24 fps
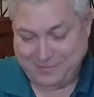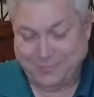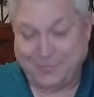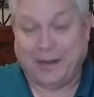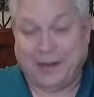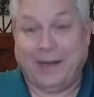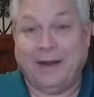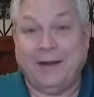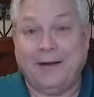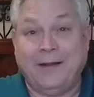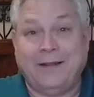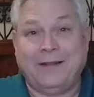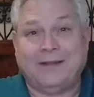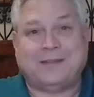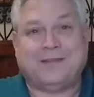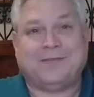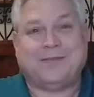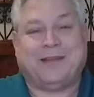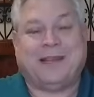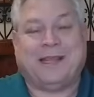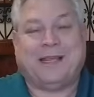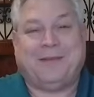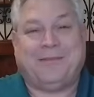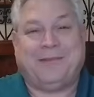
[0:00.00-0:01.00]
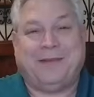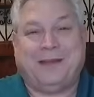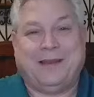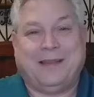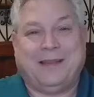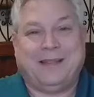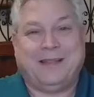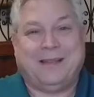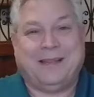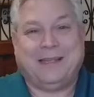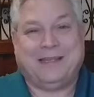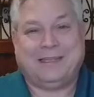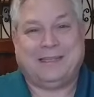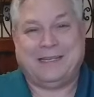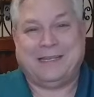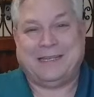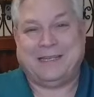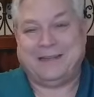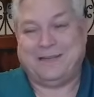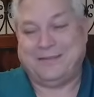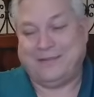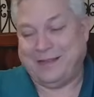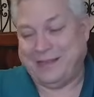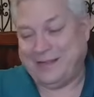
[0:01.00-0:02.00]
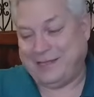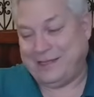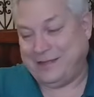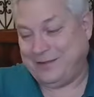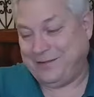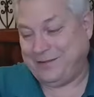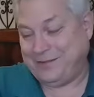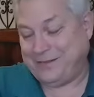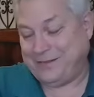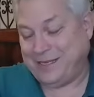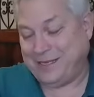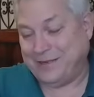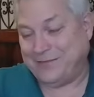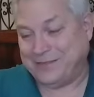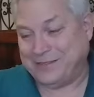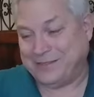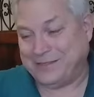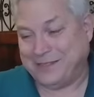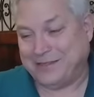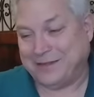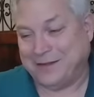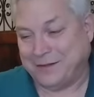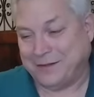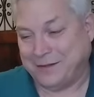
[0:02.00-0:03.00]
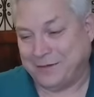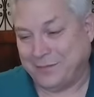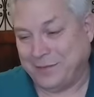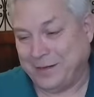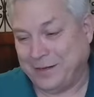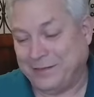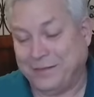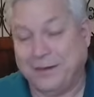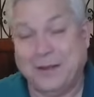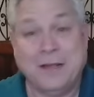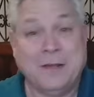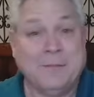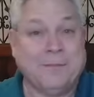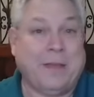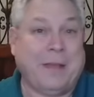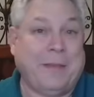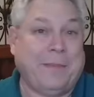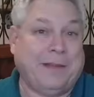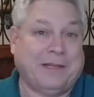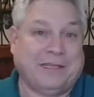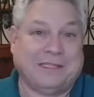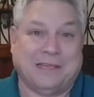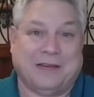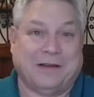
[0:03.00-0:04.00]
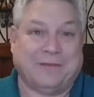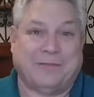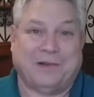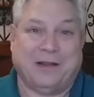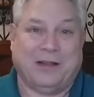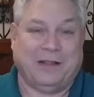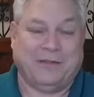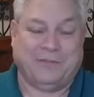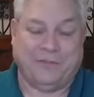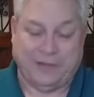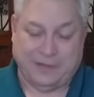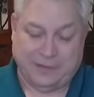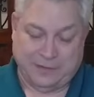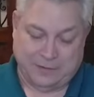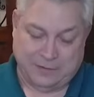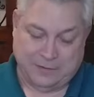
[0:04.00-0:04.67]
I would like me like to like you to give us a dollar amount. Maybe it's not relevant.